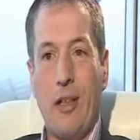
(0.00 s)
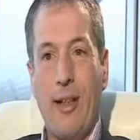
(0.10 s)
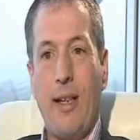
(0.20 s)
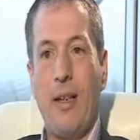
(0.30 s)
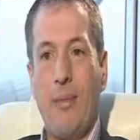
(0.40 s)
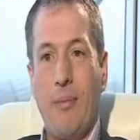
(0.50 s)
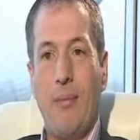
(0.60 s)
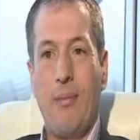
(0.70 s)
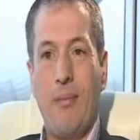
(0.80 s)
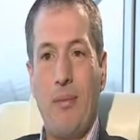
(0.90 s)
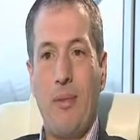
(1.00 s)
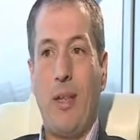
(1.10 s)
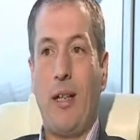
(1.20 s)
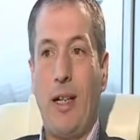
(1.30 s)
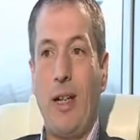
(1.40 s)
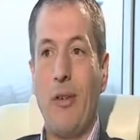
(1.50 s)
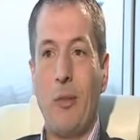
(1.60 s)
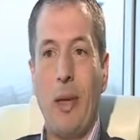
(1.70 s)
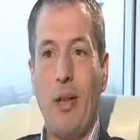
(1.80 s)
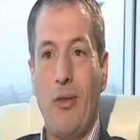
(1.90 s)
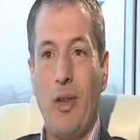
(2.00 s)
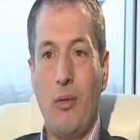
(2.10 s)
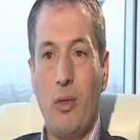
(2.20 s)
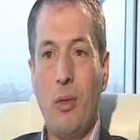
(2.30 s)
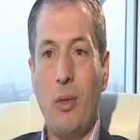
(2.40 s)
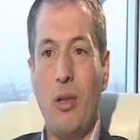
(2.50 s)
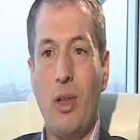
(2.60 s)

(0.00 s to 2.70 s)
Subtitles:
clearest benefit of all,